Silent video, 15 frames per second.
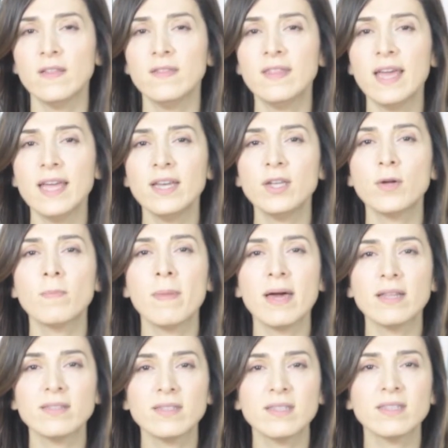then your
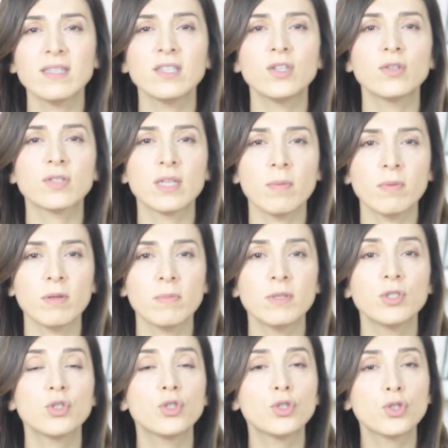medicines and your
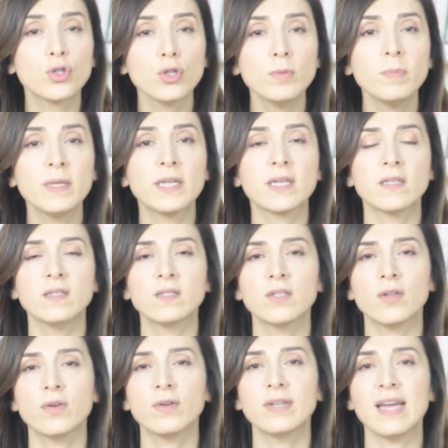supplements should be
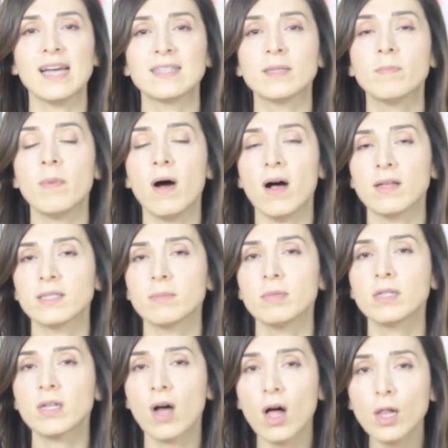considered as a
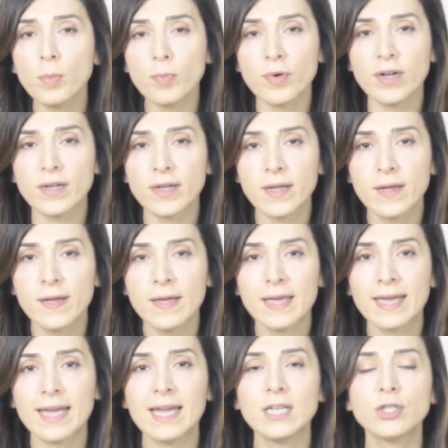possible culprit
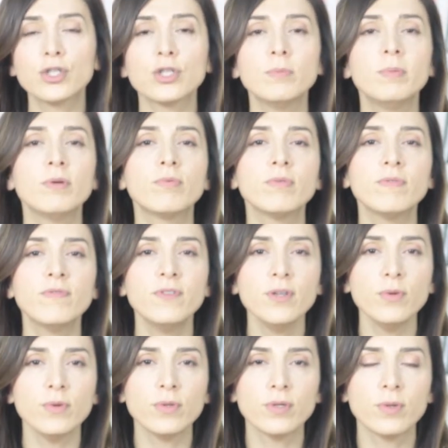and should be
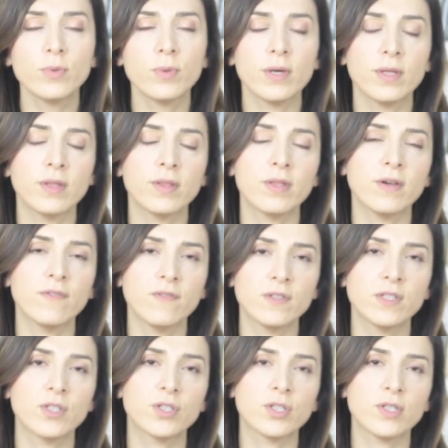reviewed with a
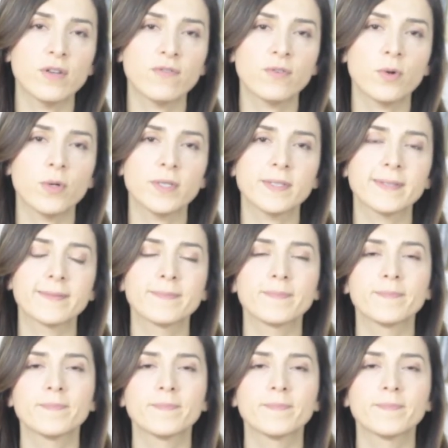physician, of course.